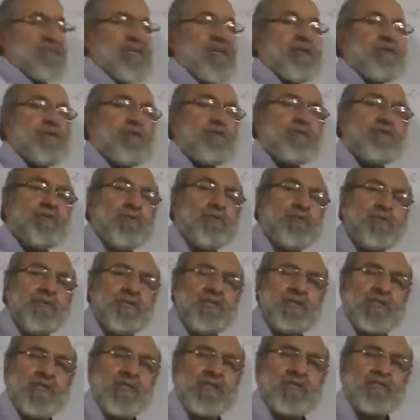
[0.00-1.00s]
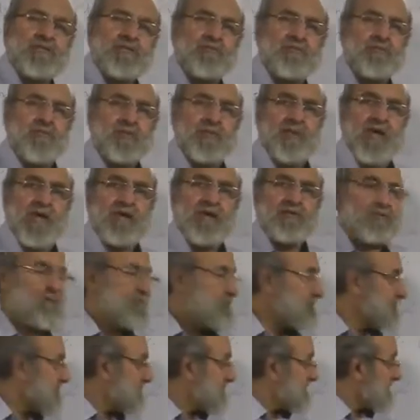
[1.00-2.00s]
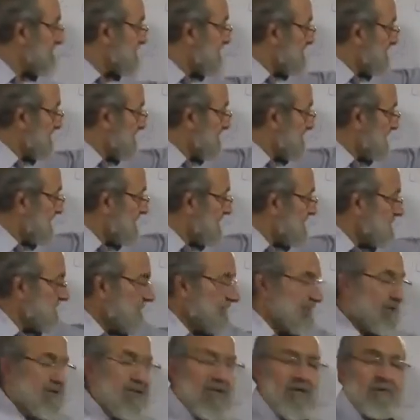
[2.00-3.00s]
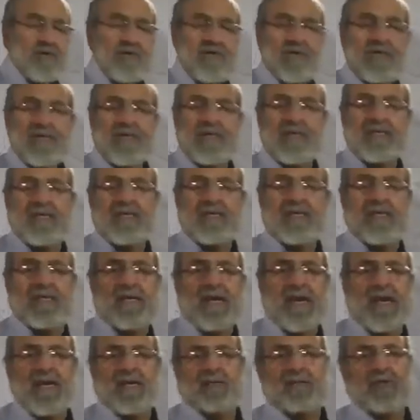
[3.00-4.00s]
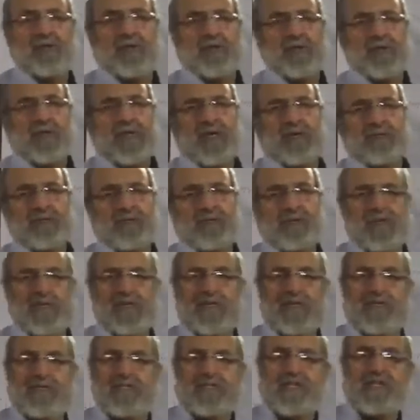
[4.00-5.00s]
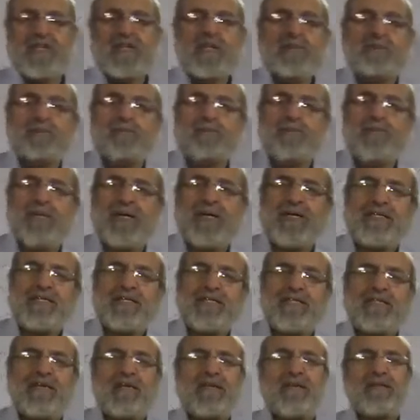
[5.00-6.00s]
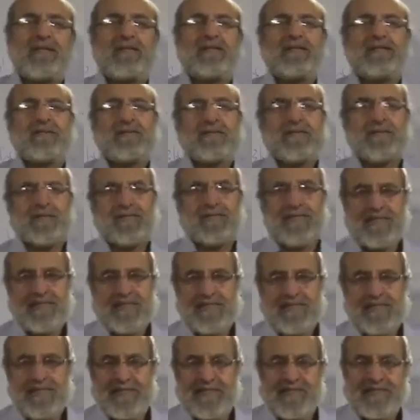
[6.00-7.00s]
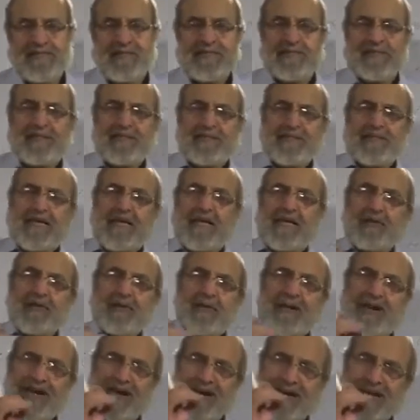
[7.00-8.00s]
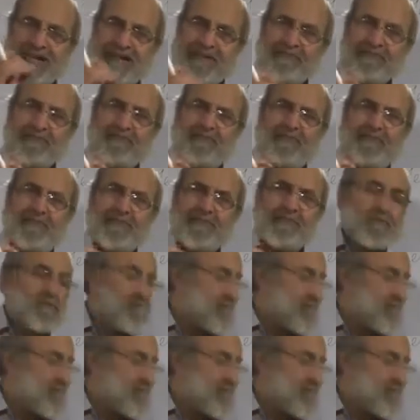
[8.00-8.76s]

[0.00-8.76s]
the sound of noon in the case of mudaf, governing noun, and what you're left with is Baita Zaidin. Now, alif